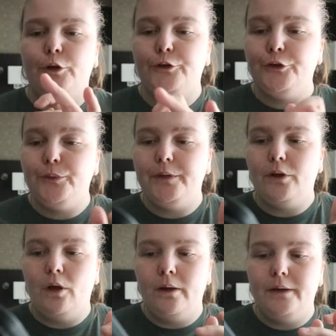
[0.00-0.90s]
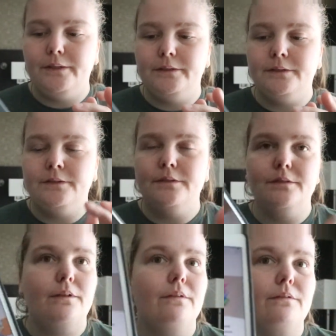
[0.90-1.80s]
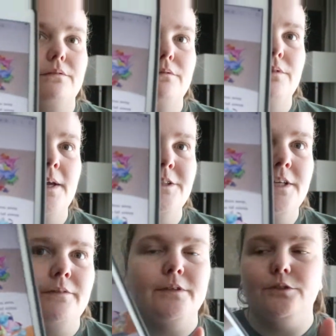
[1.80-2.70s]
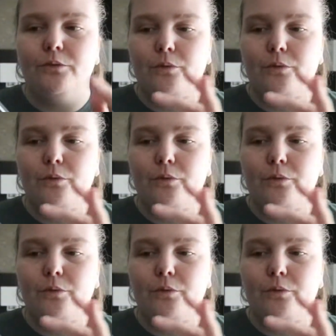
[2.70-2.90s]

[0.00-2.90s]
are doing on Thanksgiving